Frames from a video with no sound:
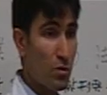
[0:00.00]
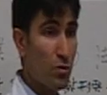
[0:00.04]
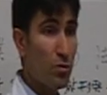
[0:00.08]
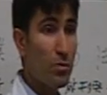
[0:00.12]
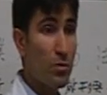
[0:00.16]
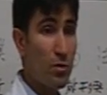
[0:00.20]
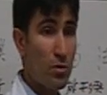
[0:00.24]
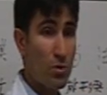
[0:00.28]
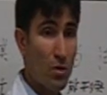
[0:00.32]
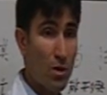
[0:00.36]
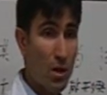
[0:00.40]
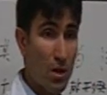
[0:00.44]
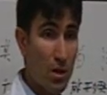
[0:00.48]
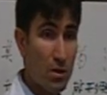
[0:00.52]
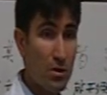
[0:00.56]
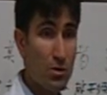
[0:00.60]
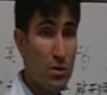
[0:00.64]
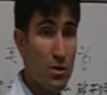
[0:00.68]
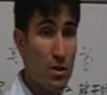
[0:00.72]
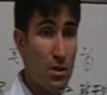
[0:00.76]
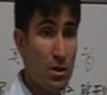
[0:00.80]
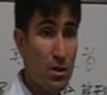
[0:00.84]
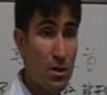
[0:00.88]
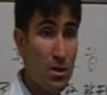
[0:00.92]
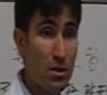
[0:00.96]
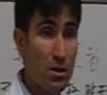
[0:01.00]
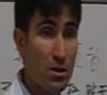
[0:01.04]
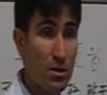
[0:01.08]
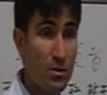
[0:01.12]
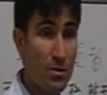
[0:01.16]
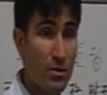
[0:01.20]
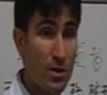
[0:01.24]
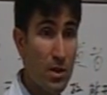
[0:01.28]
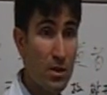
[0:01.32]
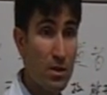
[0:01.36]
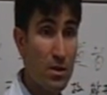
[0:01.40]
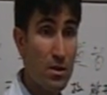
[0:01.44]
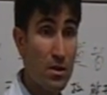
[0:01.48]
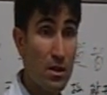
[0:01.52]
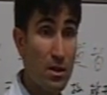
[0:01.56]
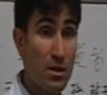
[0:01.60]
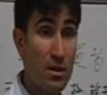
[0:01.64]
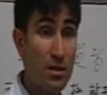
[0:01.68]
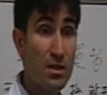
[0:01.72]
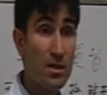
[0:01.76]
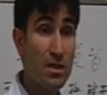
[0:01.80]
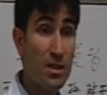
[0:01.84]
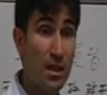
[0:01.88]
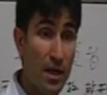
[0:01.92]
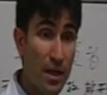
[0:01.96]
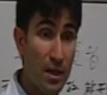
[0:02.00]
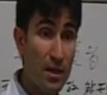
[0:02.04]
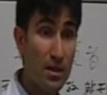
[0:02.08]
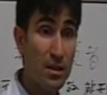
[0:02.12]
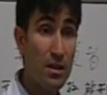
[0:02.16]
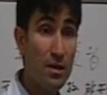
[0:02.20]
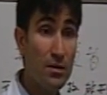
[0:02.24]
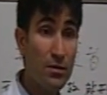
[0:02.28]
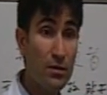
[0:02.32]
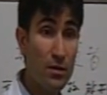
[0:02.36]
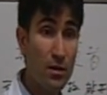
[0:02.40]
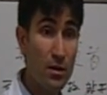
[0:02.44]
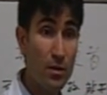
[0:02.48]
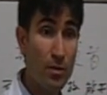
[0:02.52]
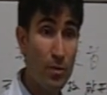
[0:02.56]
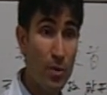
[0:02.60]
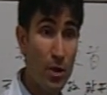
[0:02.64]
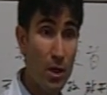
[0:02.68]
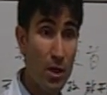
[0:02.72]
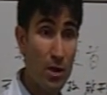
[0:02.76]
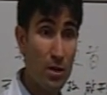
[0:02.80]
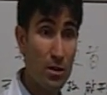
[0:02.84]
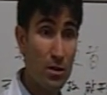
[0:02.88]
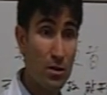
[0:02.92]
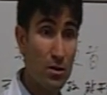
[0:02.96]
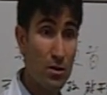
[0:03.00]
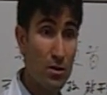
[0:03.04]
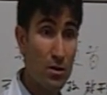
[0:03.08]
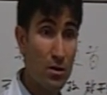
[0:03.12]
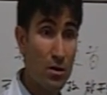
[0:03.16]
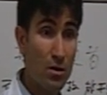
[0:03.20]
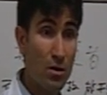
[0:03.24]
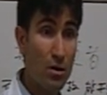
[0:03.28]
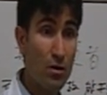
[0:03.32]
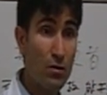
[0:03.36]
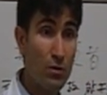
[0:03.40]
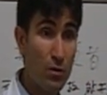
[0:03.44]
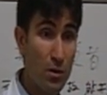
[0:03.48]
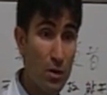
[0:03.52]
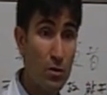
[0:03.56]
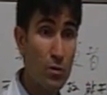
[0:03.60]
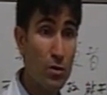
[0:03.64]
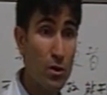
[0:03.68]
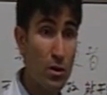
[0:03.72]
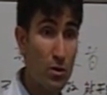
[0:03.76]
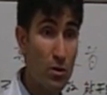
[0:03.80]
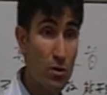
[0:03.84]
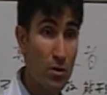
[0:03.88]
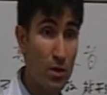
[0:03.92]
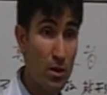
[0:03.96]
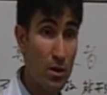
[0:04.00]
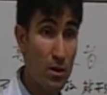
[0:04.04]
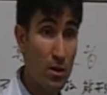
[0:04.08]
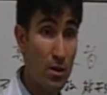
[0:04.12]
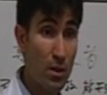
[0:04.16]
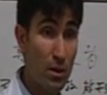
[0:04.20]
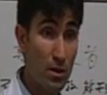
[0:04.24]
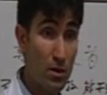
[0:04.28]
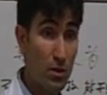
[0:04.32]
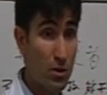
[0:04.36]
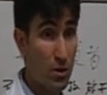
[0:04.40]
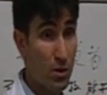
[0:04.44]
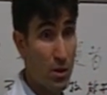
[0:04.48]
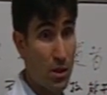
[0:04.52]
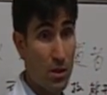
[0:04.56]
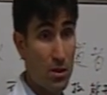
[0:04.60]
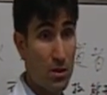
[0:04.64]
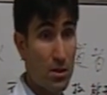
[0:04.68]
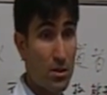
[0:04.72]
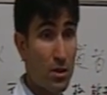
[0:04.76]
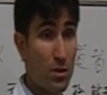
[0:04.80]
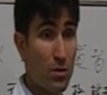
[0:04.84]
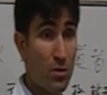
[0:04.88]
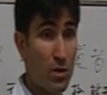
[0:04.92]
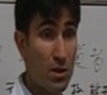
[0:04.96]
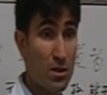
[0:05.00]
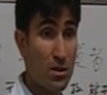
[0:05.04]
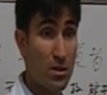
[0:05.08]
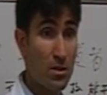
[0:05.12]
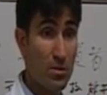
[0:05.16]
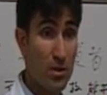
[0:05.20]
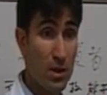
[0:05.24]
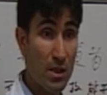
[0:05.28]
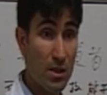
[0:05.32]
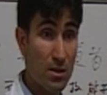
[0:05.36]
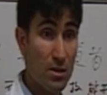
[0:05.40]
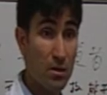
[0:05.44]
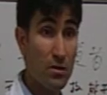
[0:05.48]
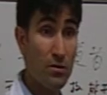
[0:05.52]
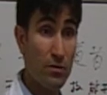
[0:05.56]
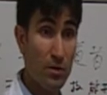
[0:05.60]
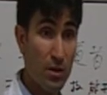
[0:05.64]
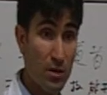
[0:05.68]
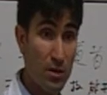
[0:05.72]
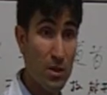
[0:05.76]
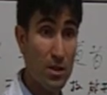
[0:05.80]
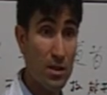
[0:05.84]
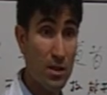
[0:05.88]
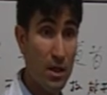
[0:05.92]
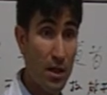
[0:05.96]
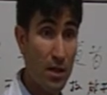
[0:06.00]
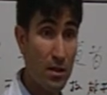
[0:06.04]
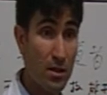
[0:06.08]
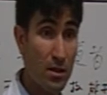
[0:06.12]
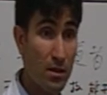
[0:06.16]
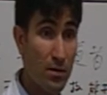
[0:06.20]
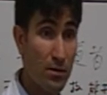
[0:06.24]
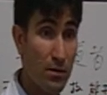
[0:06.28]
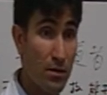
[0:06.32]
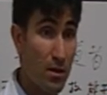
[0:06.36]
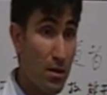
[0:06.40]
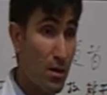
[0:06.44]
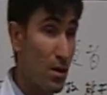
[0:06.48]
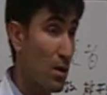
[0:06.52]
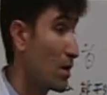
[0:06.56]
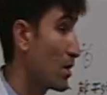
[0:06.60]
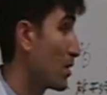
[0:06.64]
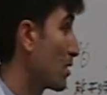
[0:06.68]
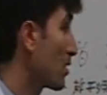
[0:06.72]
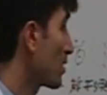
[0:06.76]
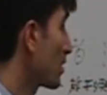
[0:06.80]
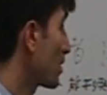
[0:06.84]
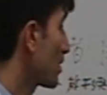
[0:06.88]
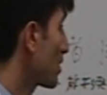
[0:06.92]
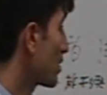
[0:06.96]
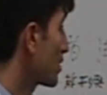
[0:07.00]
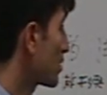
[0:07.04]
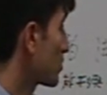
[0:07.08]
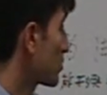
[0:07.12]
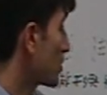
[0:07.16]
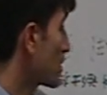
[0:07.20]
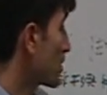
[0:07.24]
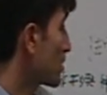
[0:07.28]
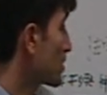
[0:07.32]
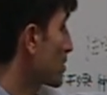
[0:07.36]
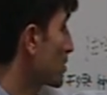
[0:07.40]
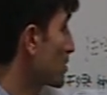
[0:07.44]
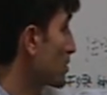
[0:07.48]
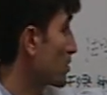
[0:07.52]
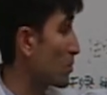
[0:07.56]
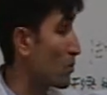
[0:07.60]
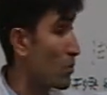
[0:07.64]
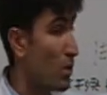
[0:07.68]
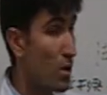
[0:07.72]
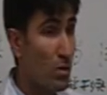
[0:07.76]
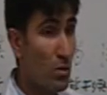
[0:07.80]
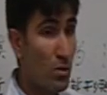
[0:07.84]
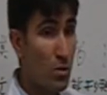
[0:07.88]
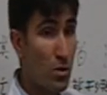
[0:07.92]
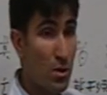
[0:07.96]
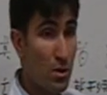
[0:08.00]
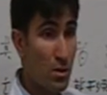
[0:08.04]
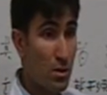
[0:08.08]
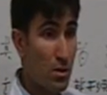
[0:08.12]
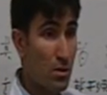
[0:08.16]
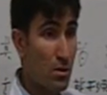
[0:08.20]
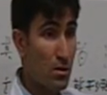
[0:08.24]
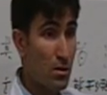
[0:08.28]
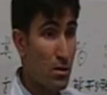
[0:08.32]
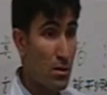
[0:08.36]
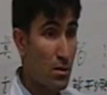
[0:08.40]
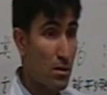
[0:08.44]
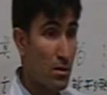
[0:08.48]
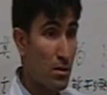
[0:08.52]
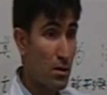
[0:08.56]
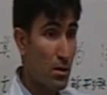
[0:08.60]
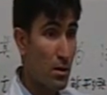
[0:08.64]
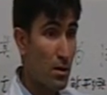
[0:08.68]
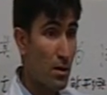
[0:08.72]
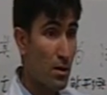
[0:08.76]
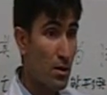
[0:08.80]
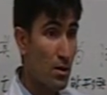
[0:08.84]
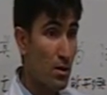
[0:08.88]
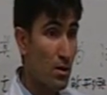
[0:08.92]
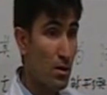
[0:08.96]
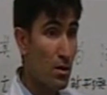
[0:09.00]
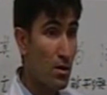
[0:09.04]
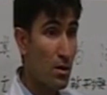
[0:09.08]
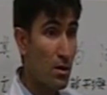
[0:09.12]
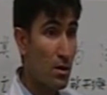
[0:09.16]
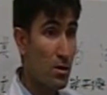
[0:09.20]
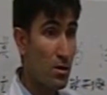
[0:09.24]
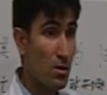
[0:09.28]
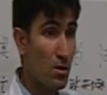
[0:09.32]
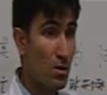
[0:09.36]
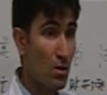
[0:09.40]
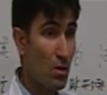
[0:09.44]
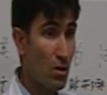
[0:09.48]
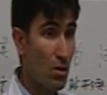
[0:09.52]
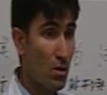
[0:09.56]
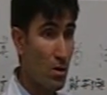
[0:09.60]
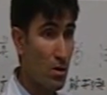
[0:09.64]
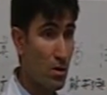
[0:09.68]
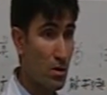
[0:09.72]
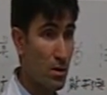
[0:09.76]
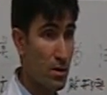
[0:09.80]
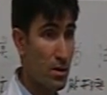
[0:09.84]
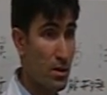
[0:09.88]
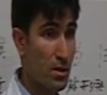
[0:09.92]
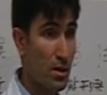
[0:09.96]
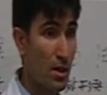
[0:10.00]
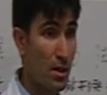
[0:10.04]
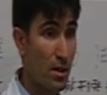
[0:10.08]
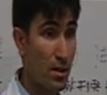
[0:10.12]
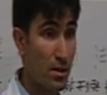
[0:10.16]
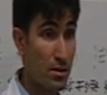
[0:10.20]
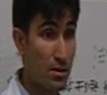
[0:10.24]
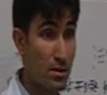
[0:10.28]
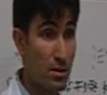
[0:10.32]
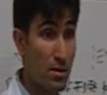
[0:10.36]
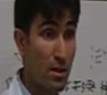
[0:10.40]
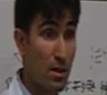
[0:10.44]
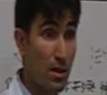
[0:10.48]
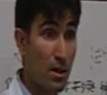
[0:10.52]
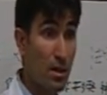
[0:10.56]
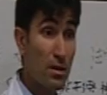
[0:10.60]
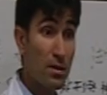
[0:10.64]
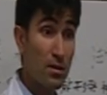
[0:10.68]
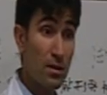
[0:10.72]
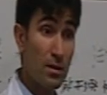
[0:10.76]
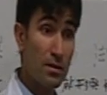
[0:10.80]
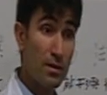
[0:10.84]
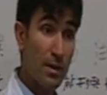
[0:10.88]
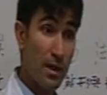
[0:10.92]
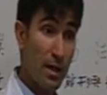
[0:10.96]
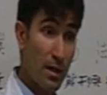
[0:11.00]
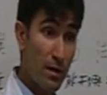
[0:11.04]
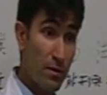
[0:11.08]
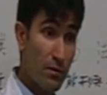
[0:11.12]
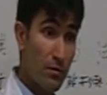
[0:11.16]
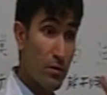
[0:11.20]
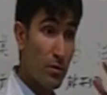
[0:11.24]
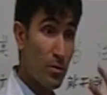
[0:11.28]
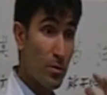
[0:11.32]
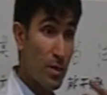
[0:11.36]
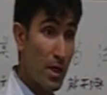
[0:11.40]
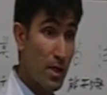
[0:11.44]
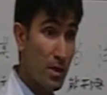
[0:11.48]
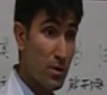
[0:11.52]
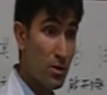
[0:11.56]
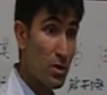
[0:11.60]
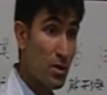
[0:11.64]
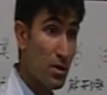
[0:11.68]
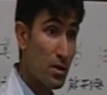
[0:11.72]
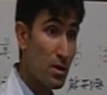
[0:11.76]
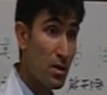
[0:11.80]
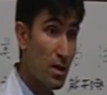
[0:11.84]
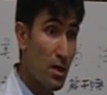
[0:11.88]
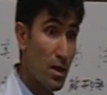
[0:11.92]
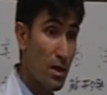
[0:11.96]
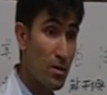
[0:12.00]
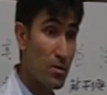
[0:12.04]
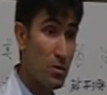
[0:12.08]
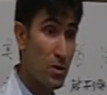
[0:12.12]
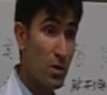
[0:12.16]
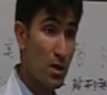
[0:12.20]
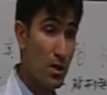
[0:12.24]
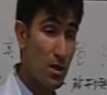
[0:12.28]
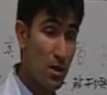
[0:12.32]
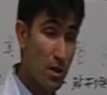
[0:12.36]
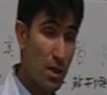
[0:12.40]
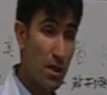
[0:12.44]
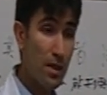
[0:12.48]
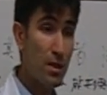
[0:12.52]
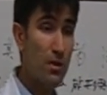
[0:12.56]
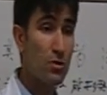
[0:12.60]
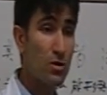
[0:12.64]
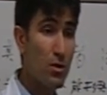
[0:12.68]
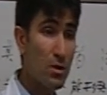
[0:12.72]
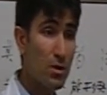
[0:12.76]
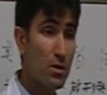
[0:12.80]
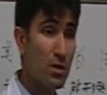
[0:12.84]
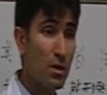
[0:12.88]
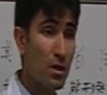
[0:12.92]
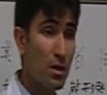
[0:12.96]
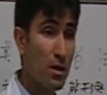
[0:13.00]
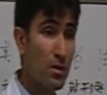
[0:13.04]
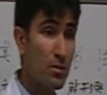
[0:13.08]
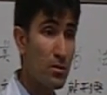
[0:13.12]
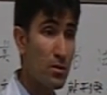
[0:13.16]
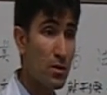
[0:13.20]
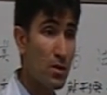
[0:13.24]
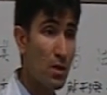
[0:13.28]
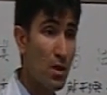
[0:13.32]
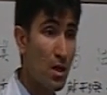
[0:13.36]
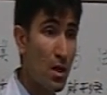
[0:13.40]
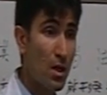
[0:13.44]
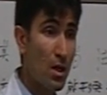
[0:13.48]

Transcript: numerology, this means the scientific part of what we're doing. Like today, say Western medicine, very scientific. It's just this one word. Here is all the science that they have from ancient times. Like in ancient times,